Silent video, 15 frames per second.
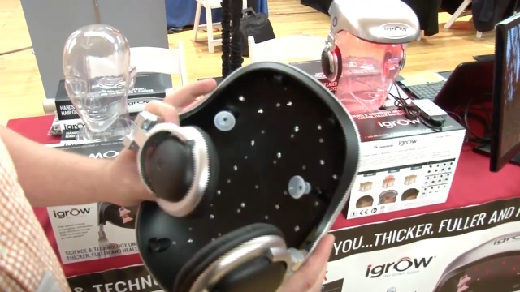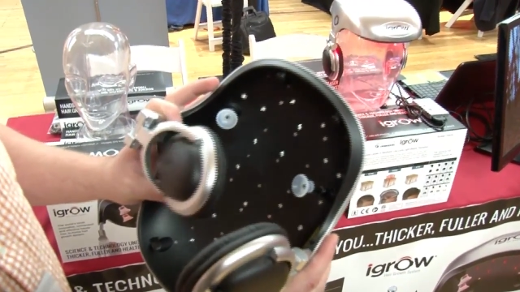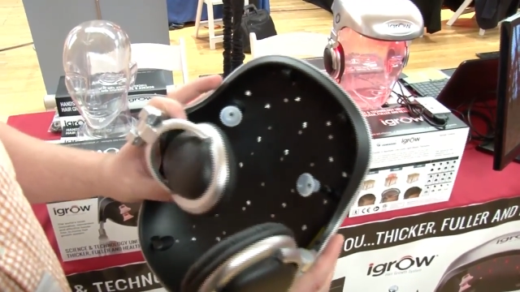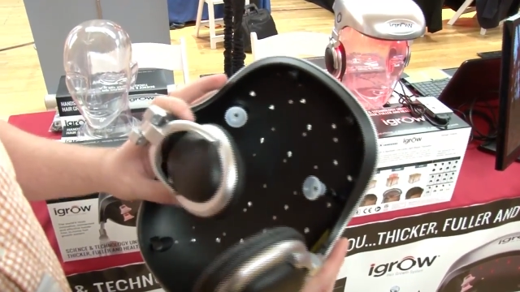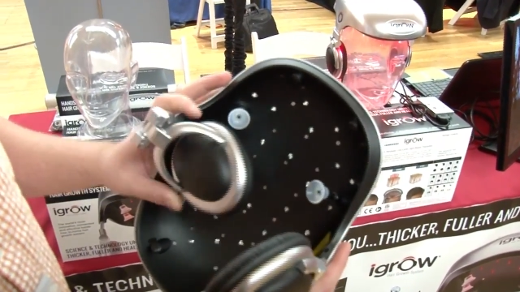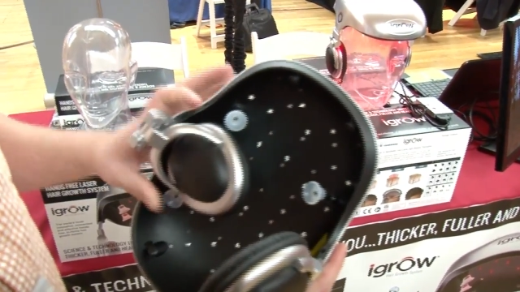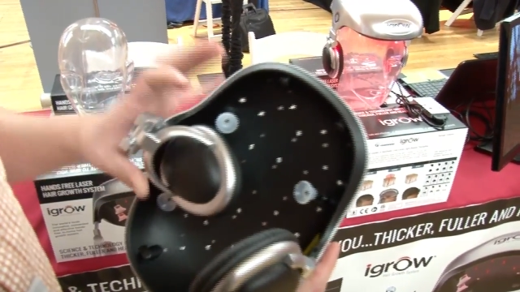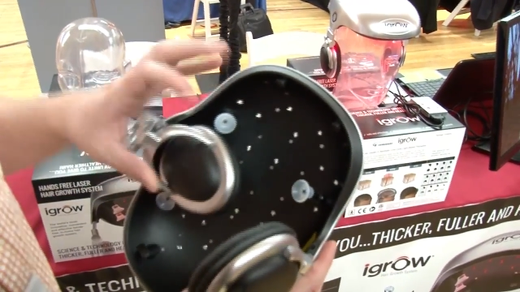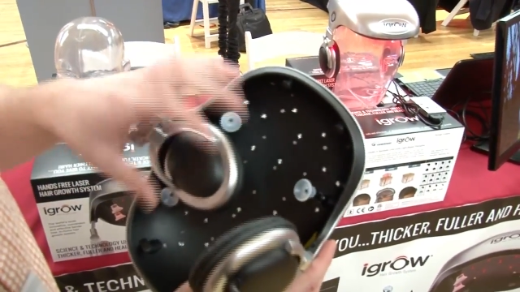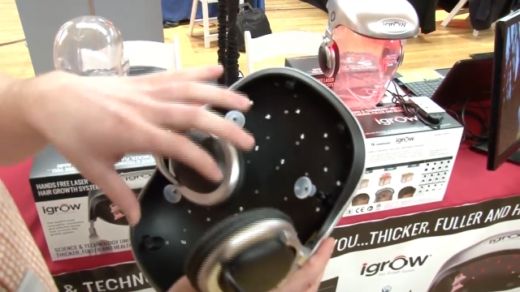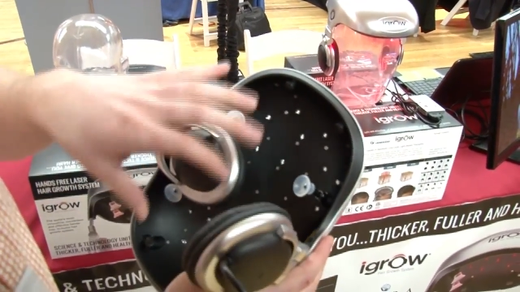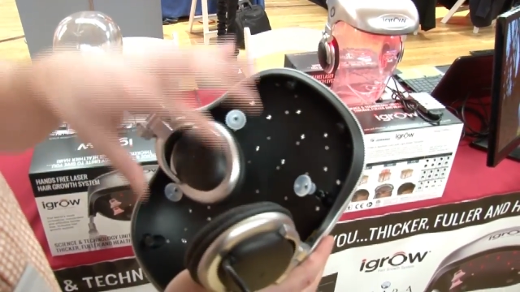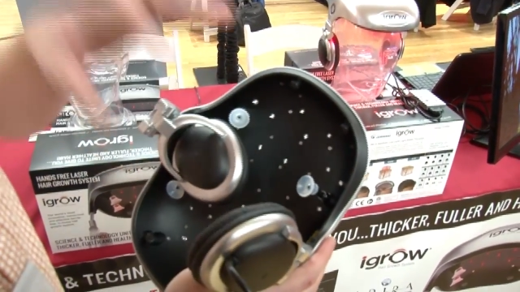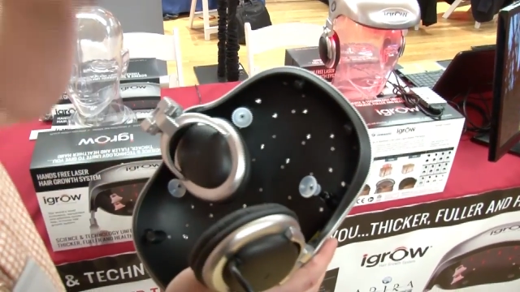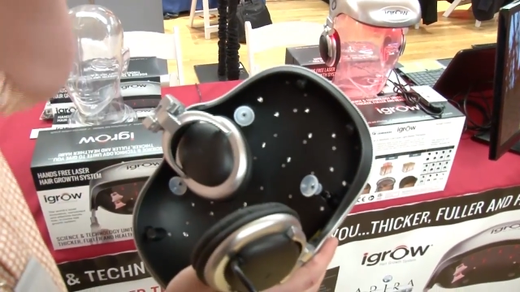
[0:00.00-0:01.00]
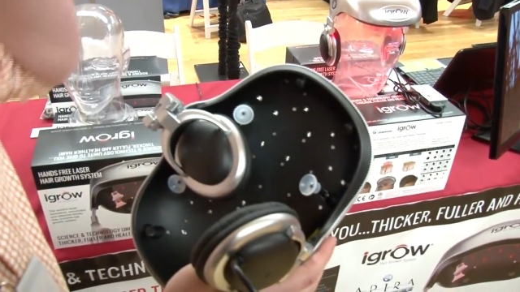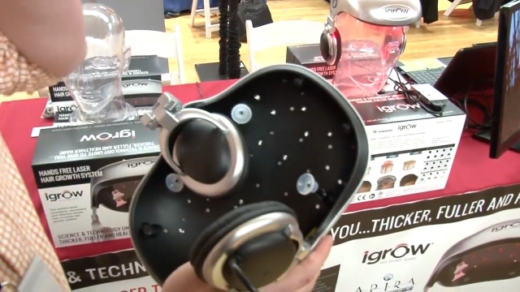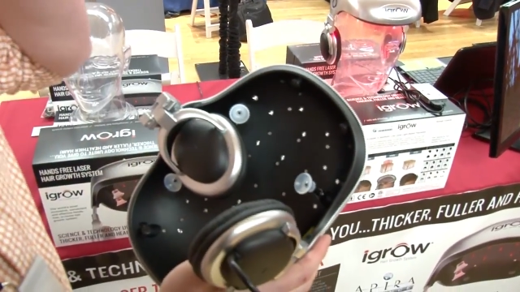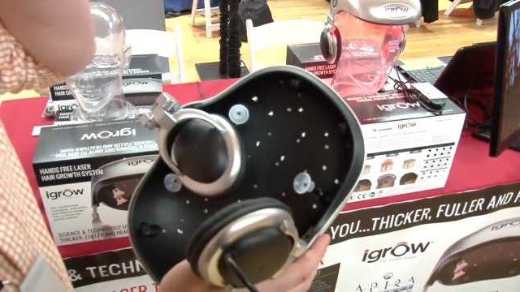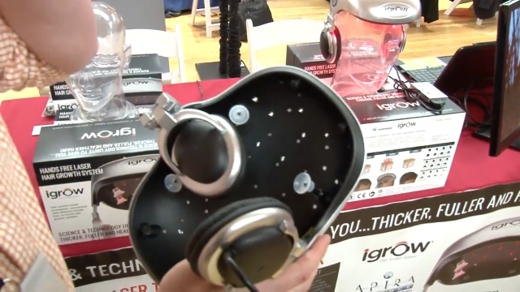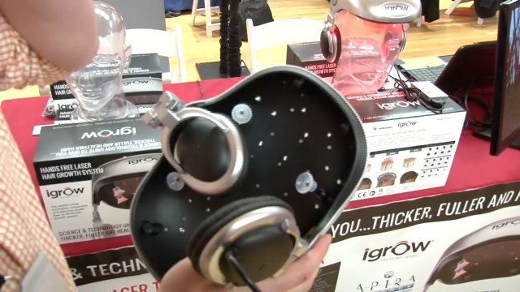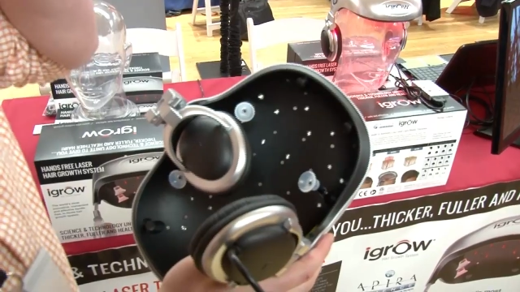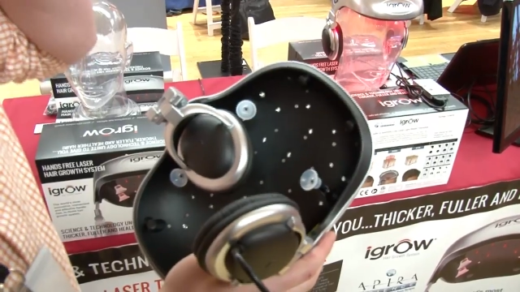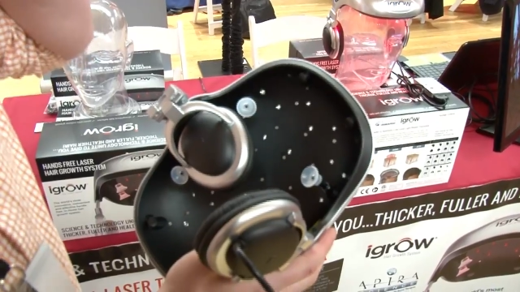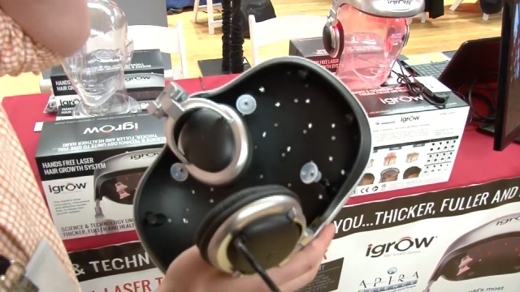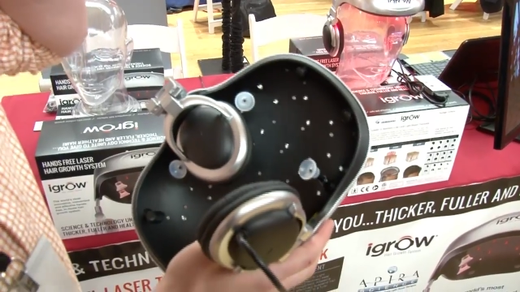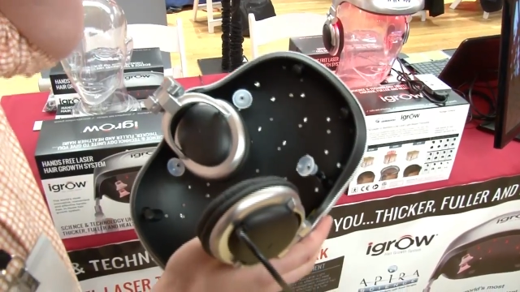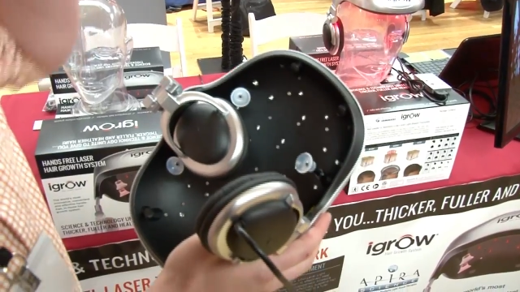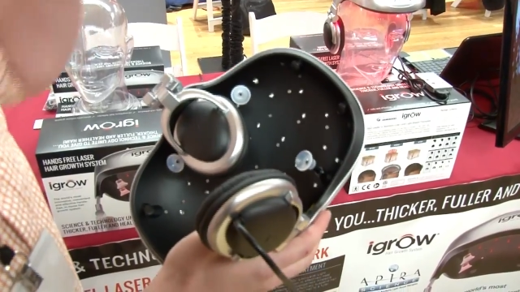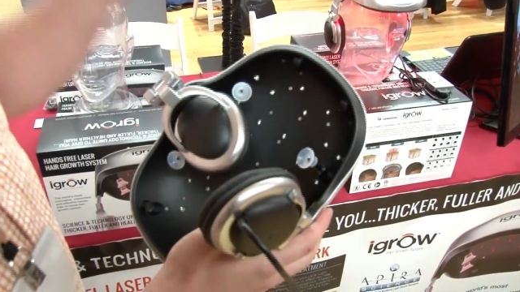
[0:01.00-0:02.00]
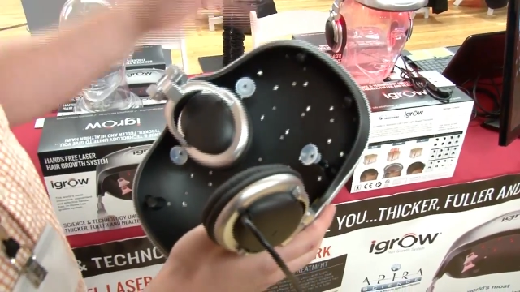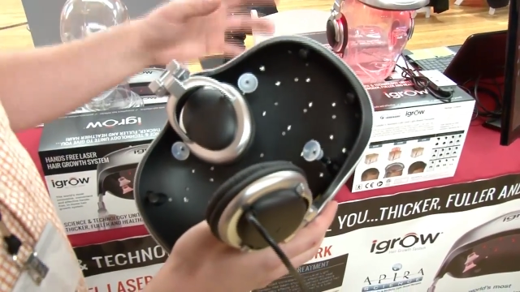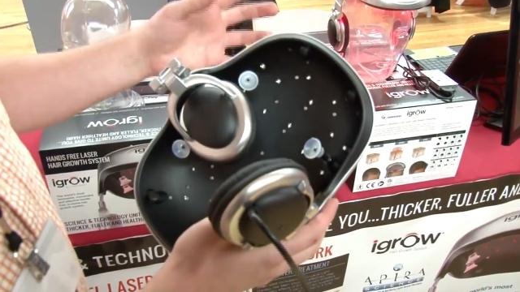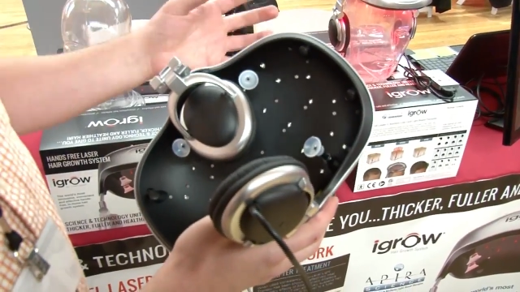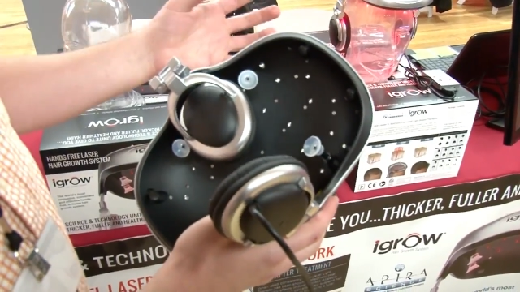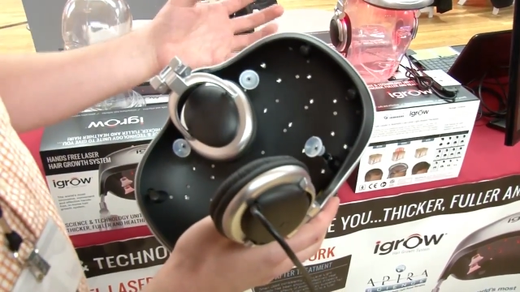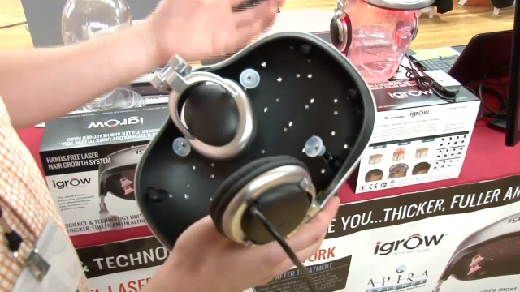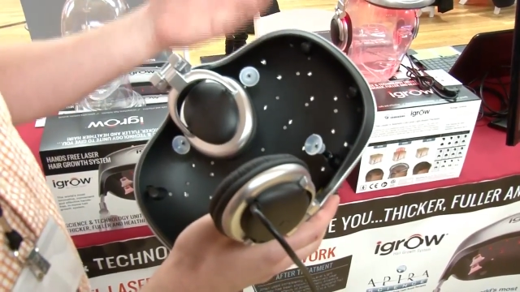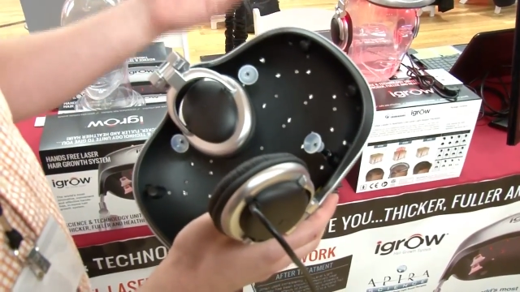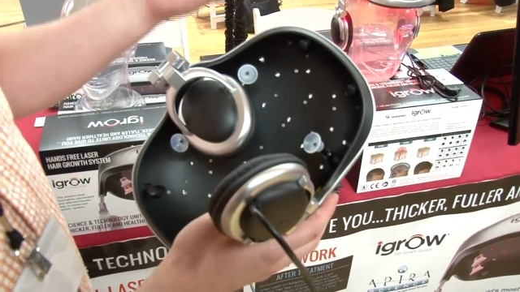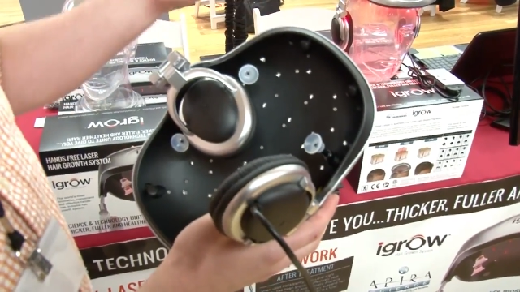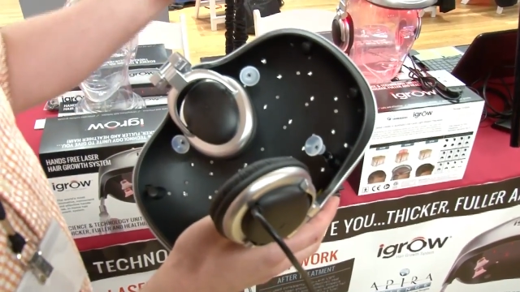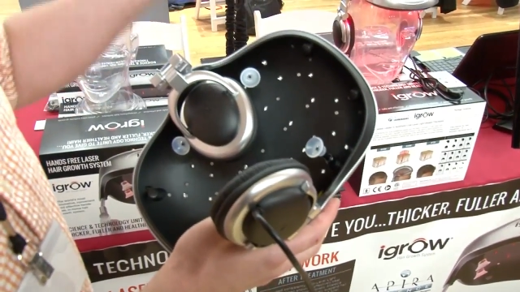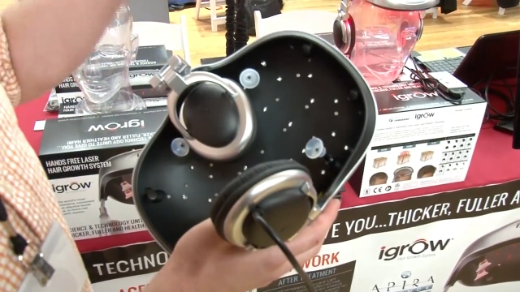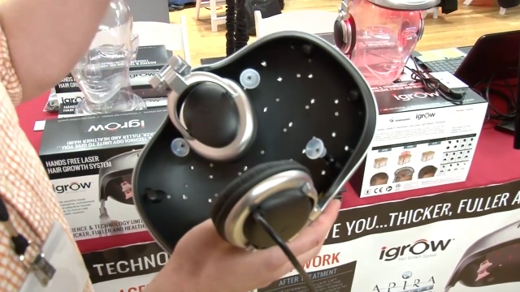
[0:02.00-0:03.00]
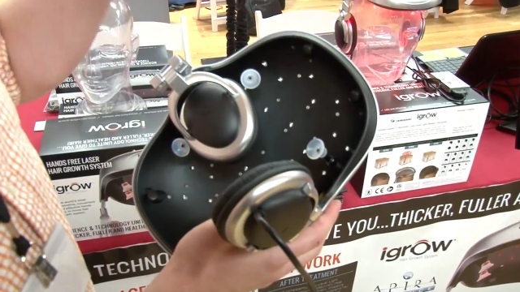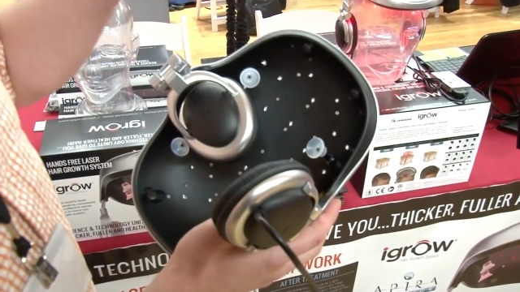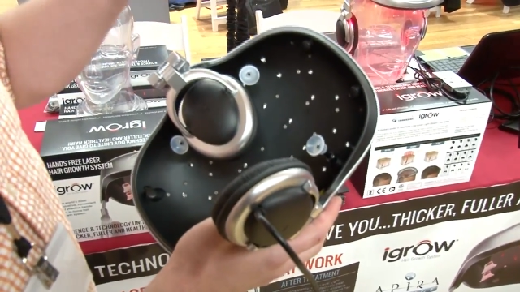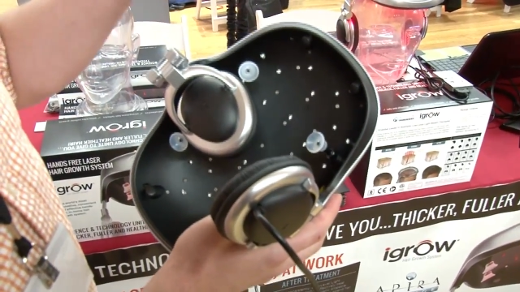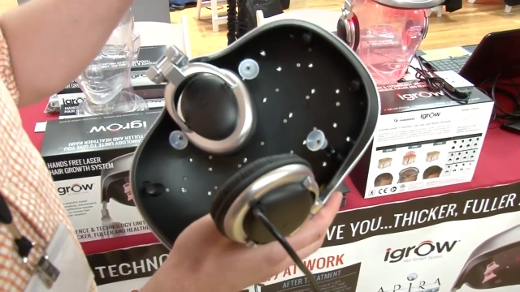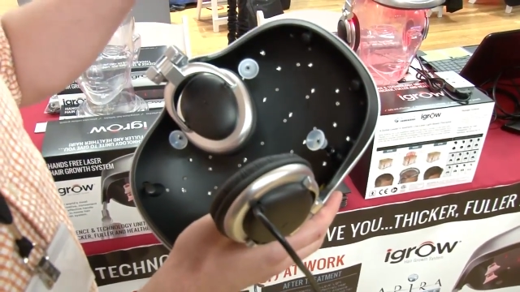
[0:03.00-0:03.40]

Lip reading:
[unreadable: no face in view]